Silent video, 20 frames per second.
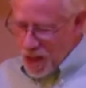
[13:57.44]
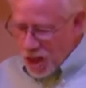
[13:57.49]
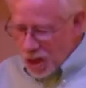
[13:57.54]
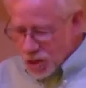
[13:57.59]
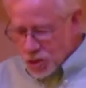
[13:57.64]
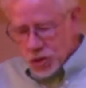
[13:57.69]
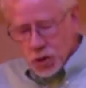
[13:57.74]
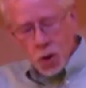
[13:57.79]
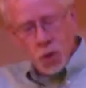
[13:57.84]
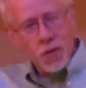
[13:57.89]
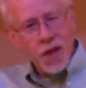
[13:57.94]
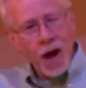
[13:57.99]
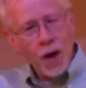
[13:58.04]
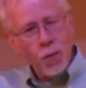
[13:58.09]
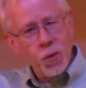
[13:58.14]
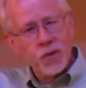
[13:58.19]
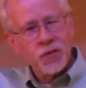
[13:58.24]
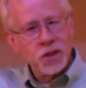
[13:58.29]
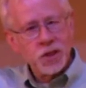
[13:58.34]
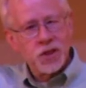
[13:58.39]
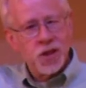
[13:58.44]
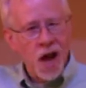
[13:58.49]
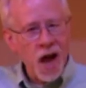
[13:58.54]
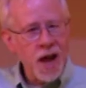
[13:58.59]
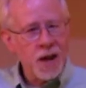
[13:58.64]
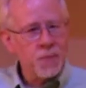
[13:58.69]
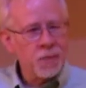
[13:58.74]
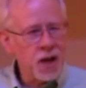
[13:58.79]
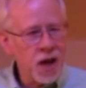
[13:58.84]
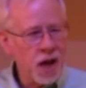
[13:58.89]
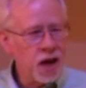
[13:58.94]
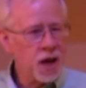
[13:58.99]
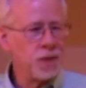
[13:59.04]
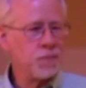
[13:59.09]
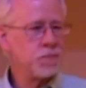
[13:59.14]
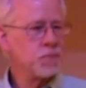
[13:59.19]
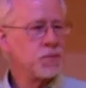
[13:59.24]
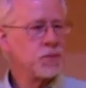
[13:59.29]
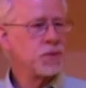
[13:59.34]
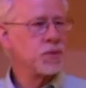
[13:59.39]
So that when the time
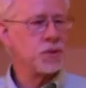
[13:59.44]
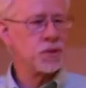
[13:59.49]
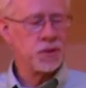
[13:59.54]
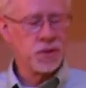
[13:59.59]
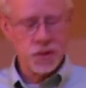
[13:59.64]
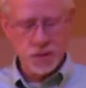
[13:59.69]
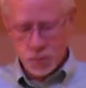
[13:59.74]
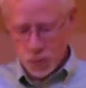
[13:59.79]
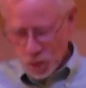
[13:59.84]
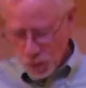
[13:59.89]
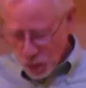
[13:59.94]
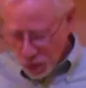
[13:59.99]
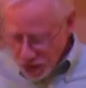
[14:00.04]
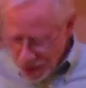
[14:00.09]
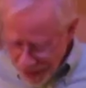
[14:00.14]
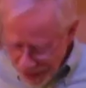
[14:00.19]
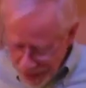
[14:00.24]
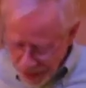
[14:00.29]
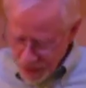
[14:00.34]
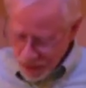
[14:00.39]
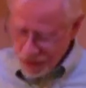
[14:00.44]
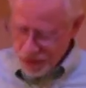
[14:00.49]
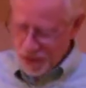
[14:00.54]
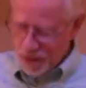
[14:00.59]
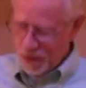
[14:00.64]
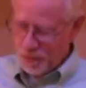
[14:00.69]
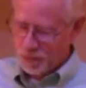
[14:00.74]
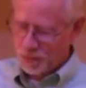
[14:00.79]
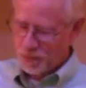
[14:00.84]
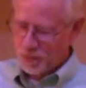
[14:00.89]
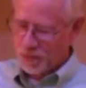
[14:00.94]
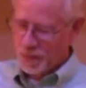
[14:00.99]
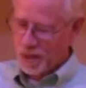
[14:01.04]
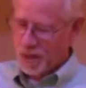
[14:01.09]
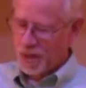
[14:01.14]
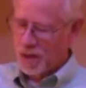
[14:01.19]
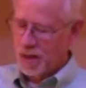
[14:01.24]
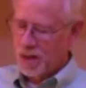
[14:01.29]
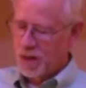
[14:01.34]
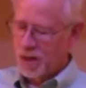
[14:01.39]
comes, when we're needed,
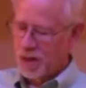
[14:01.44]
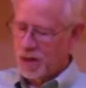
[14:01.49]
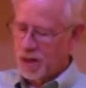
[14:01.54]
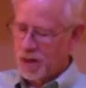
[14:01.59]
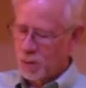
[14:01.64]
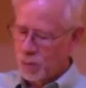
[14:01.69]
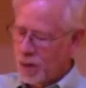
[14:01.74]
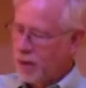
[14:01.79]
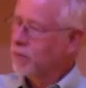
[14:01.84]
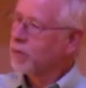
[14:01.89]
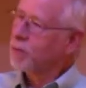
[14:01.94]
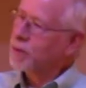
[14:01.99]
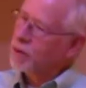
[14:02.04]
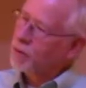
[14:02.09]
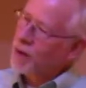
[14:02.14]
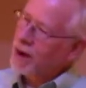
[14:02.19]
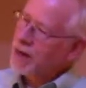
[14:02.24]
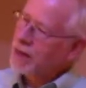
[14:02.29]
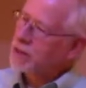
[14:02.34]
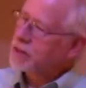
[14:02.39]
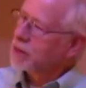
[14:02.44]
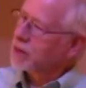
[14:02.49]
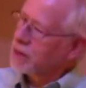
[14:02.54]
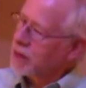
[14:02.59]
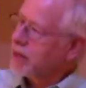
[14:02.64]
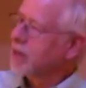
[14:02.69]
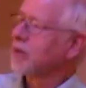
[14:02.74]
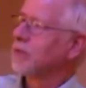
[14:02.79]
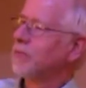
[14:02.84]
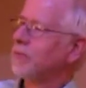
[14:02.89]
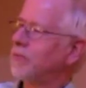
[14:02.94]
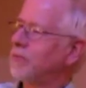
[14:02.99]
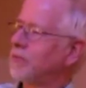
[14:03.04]
we will be ready to live